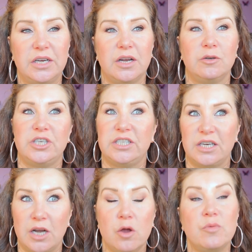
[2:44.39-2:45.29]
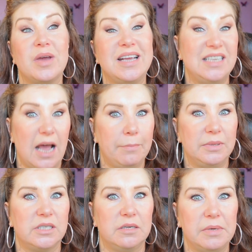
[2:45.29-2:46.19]
You know, and she said, no, but he
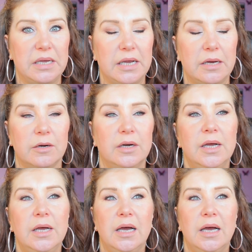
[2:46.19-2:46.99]
happens to be here.